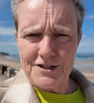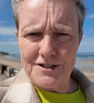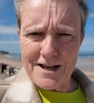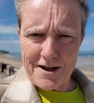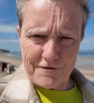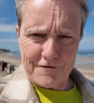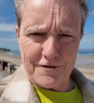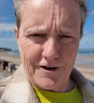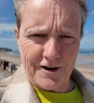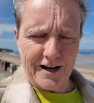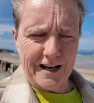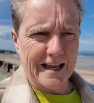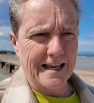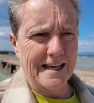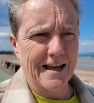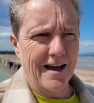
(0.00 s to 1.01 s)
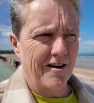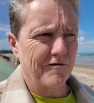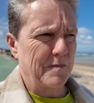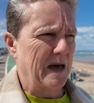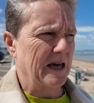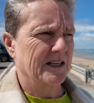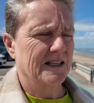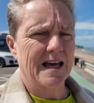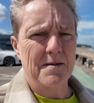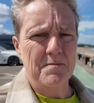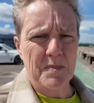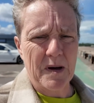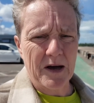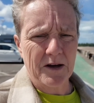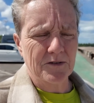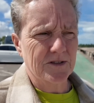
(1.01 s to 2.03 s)
definitely have paid
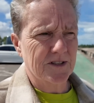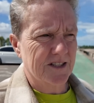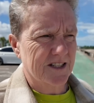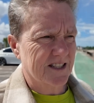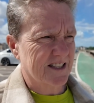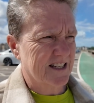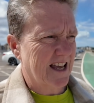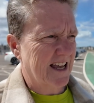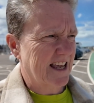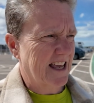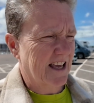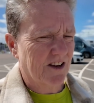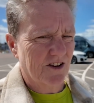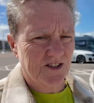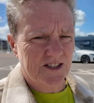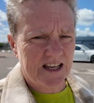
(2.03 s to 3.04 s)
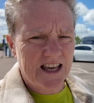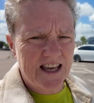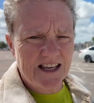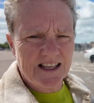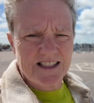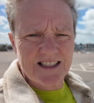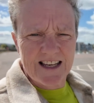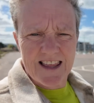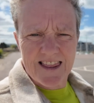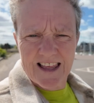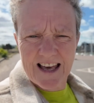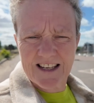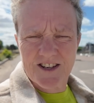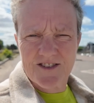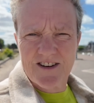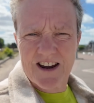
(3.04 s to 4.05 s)
£10 to stay here, because it is in
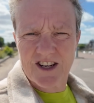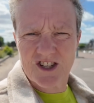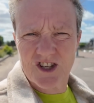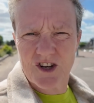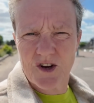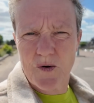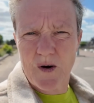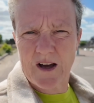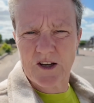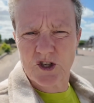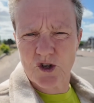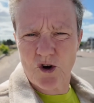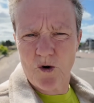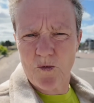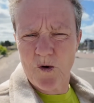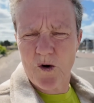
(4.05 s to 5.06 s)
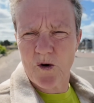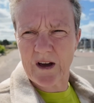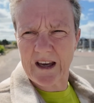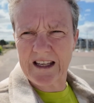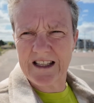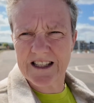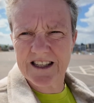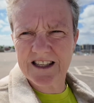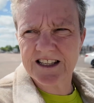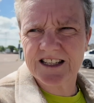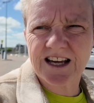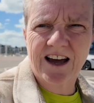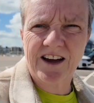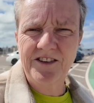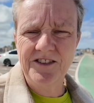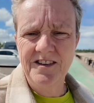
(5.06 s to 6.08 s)
that direction quite a short walk into the
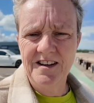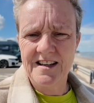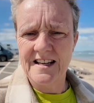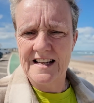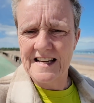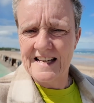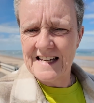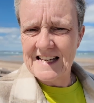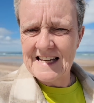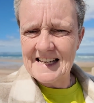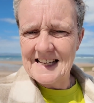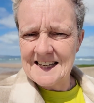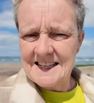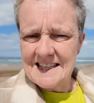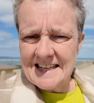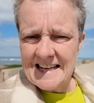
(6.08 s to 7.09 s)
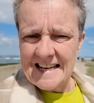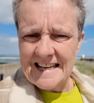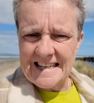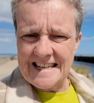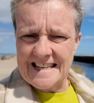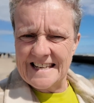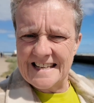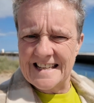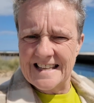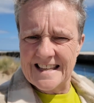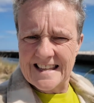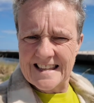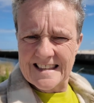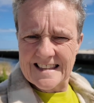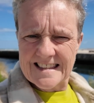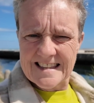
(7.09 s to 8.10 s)
town. And in
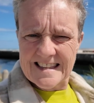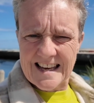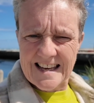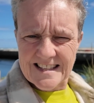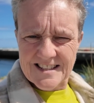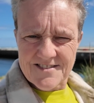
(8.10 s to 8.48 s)
that